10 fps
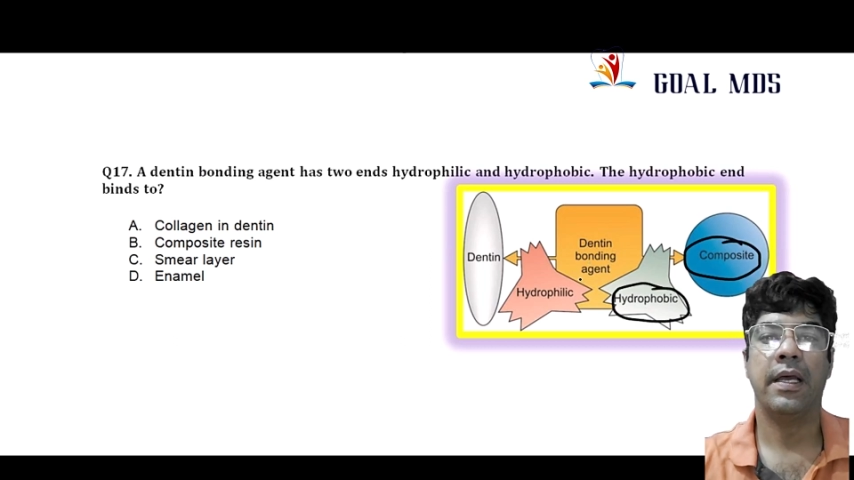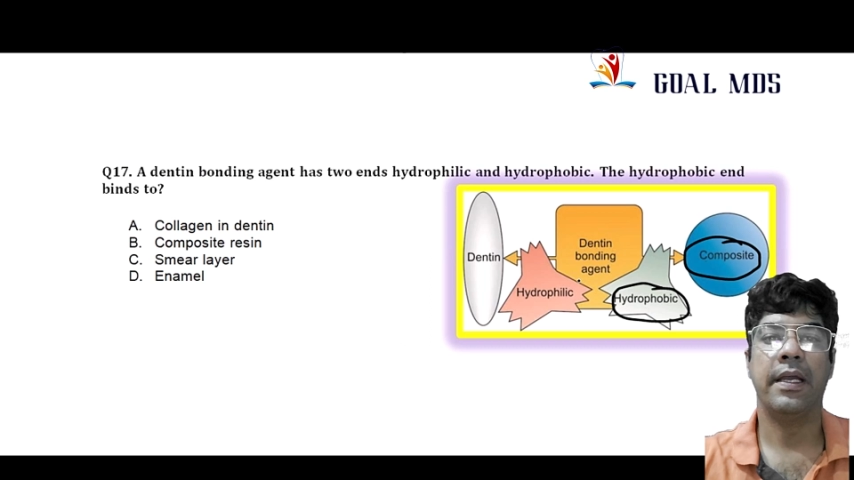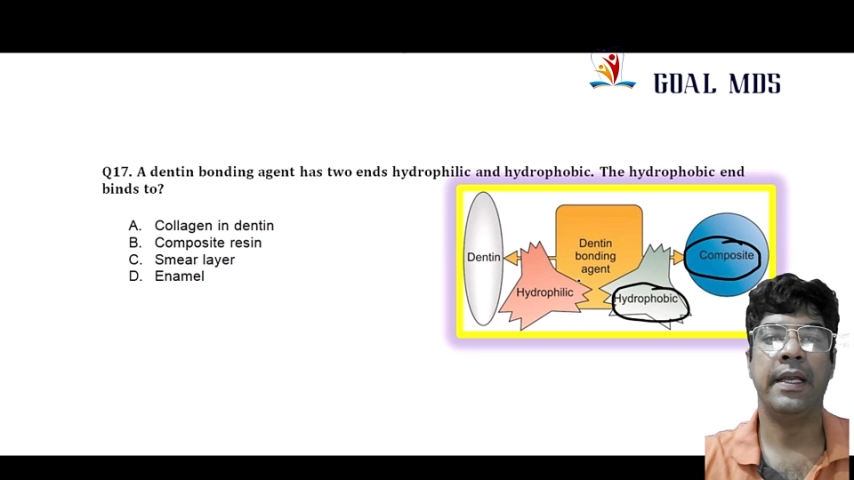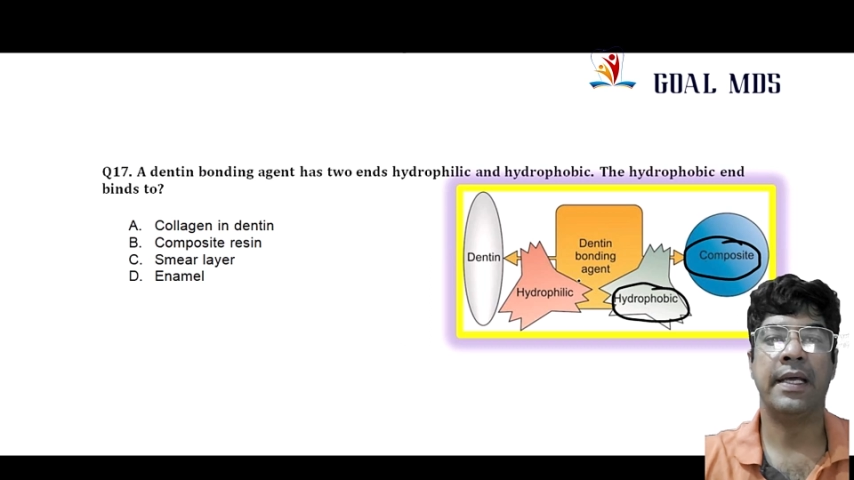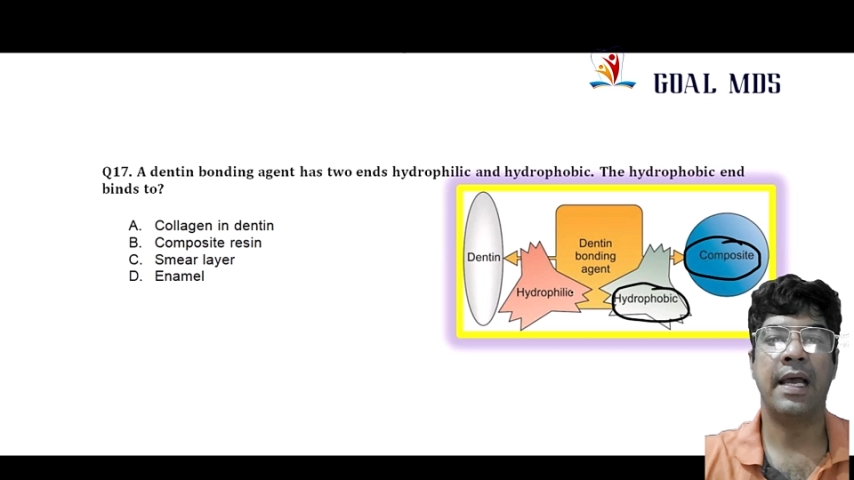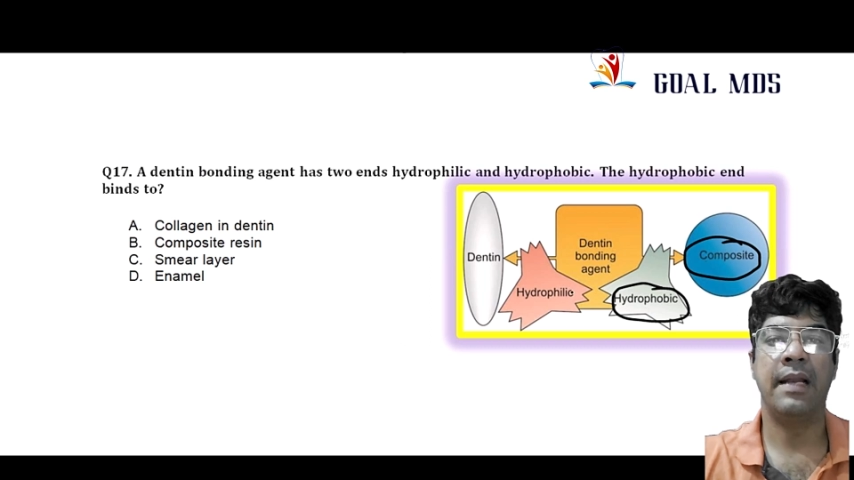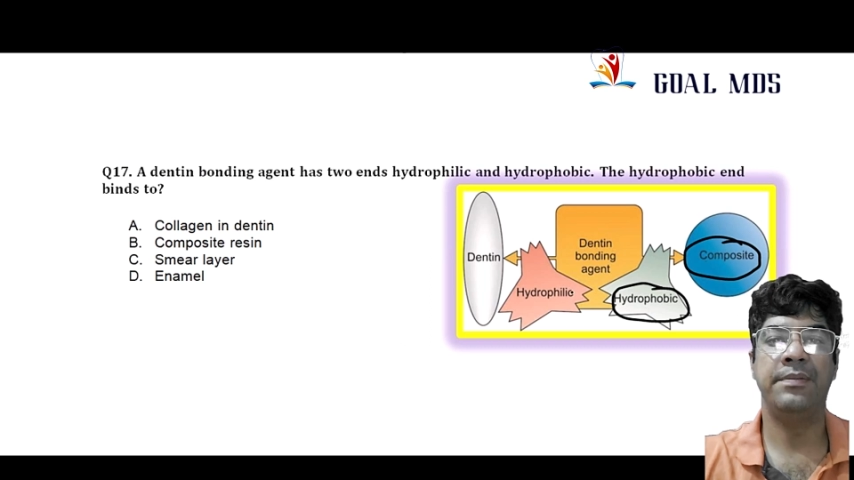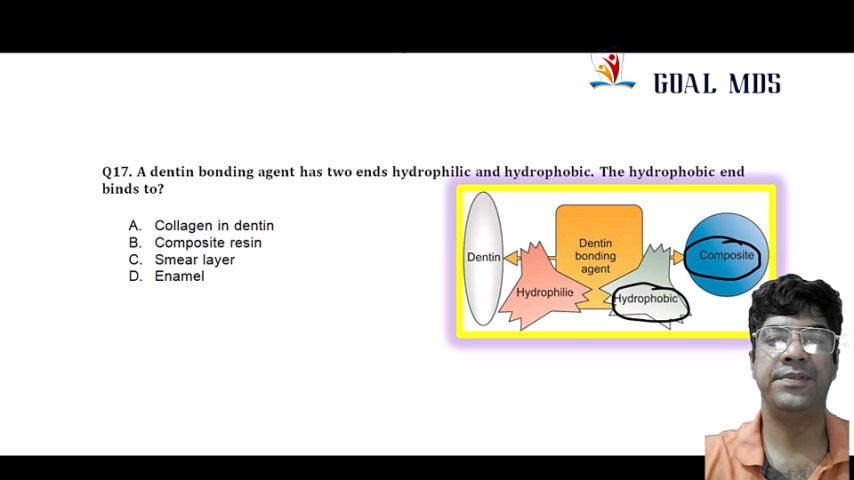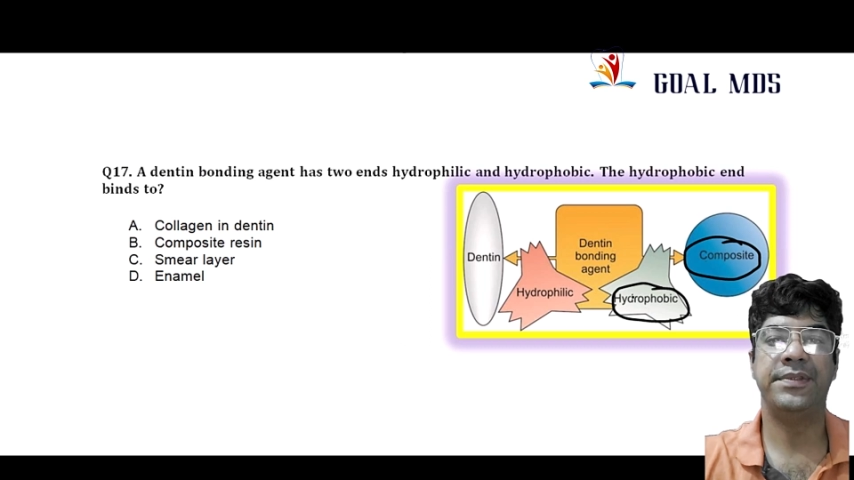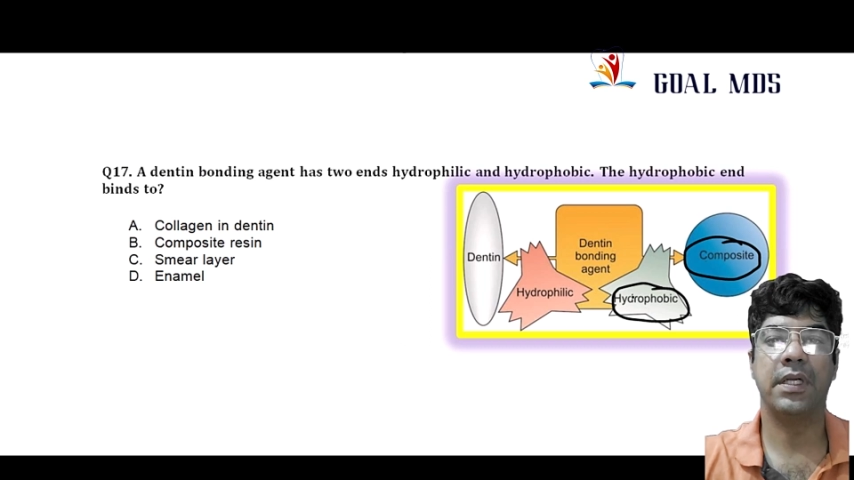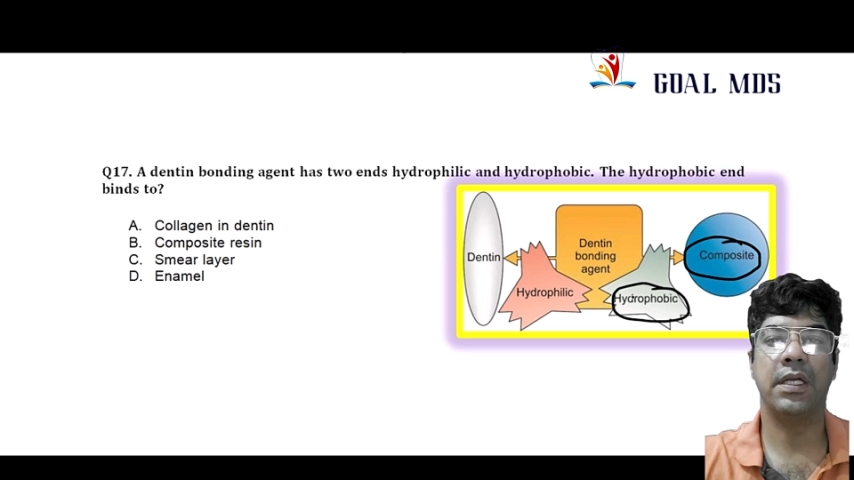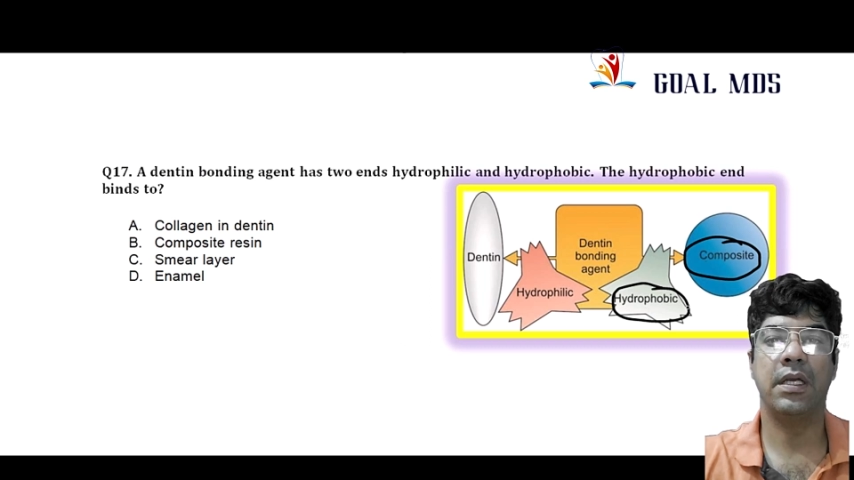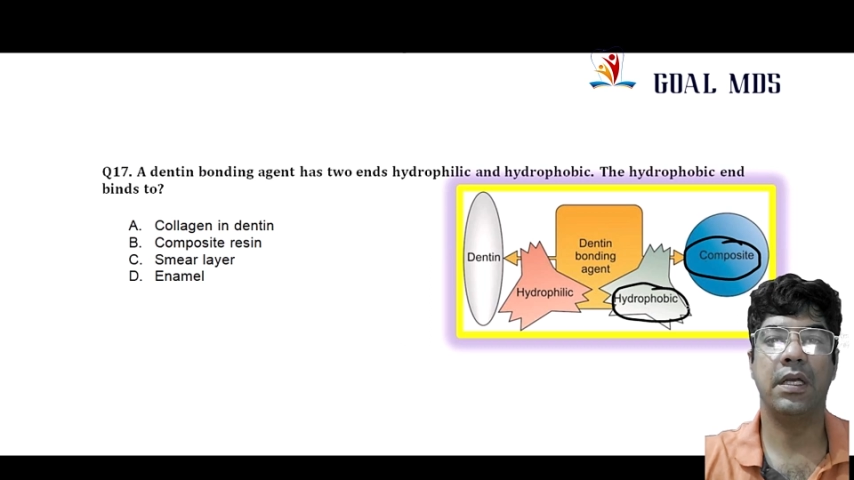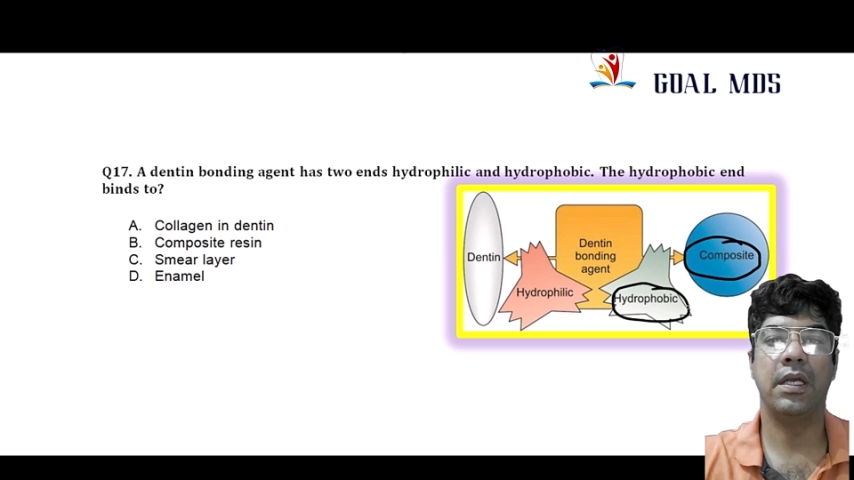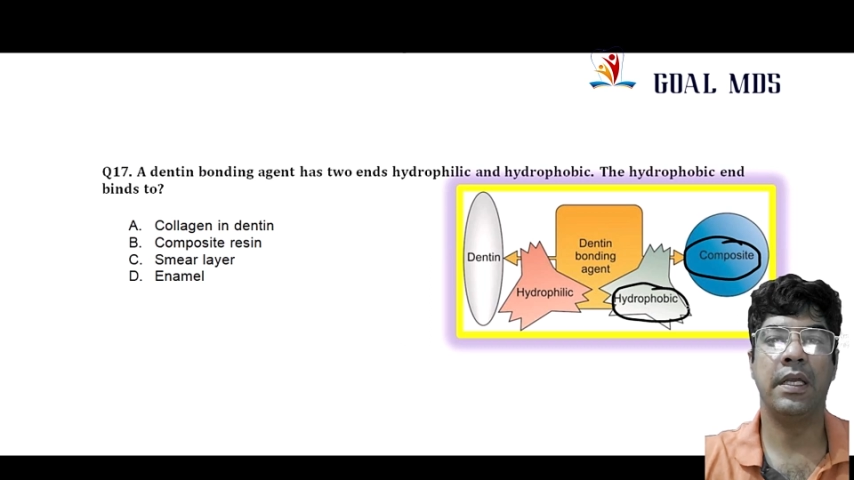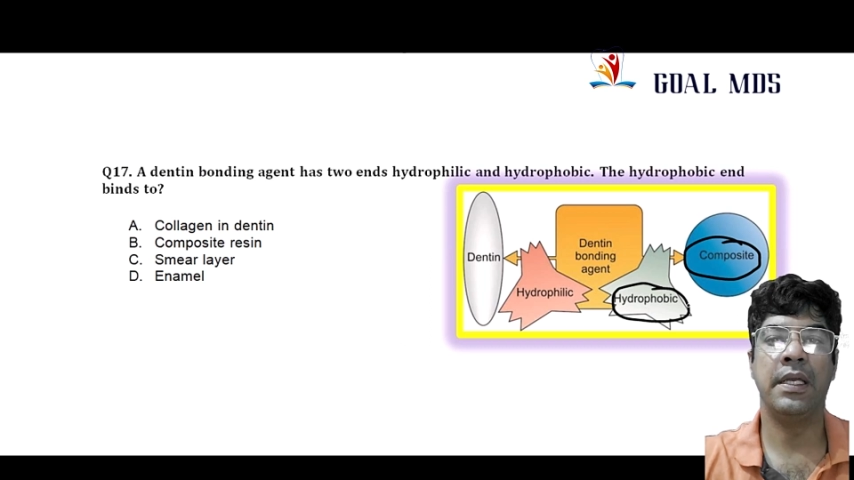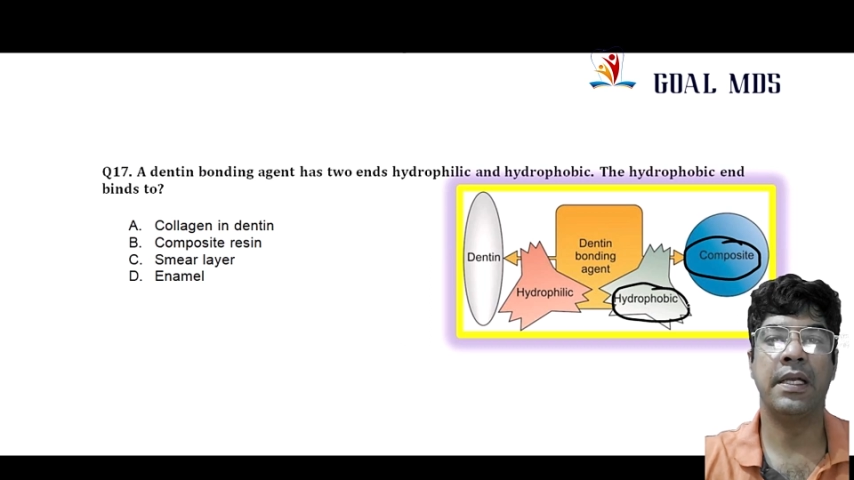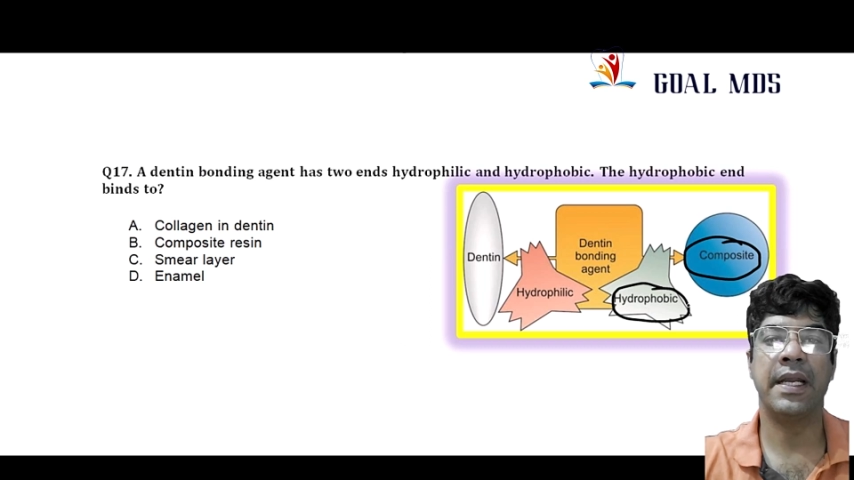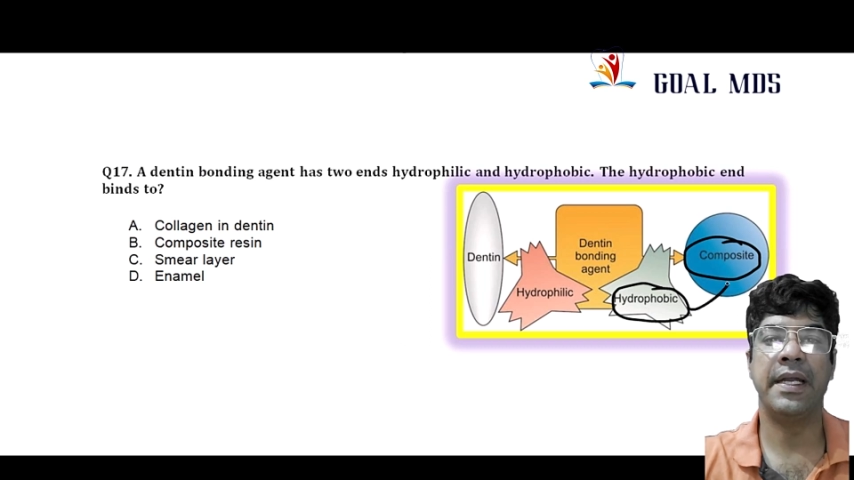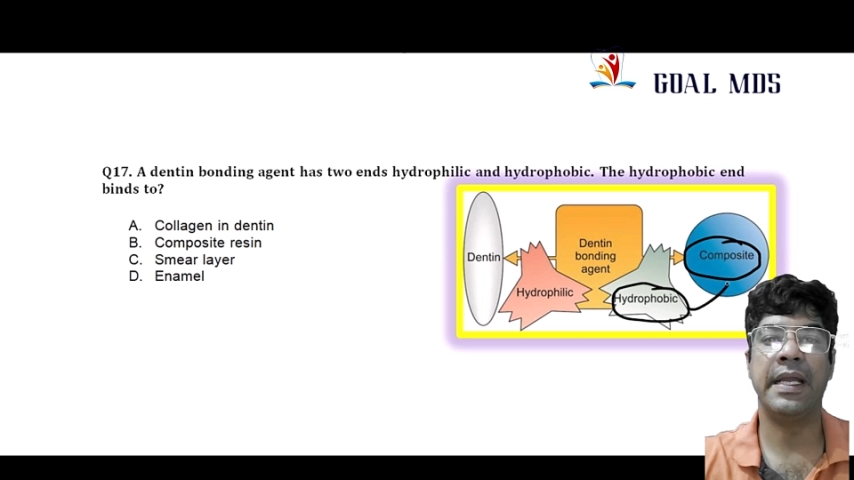in
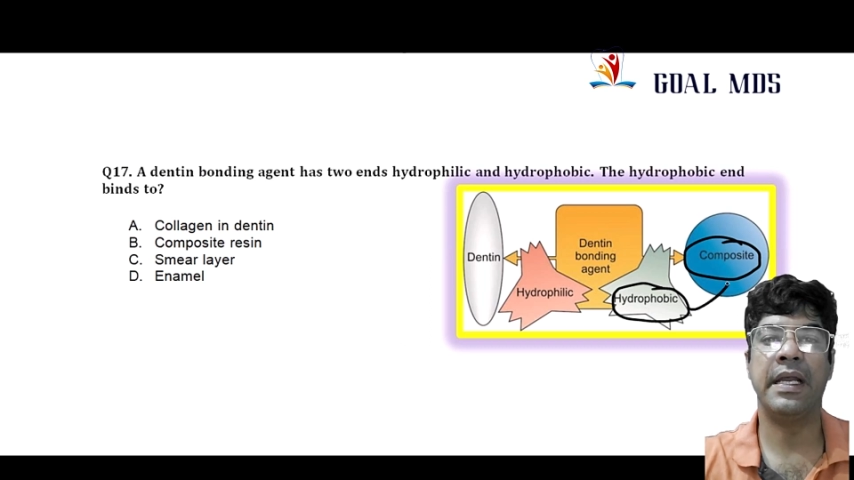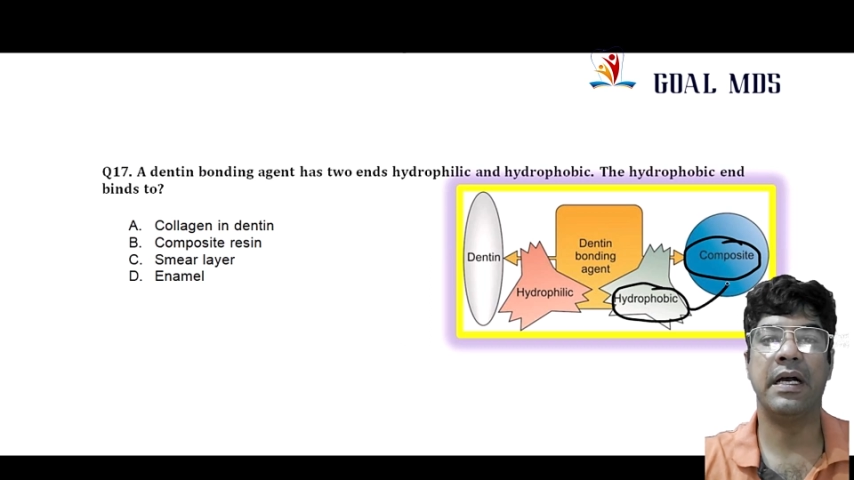creating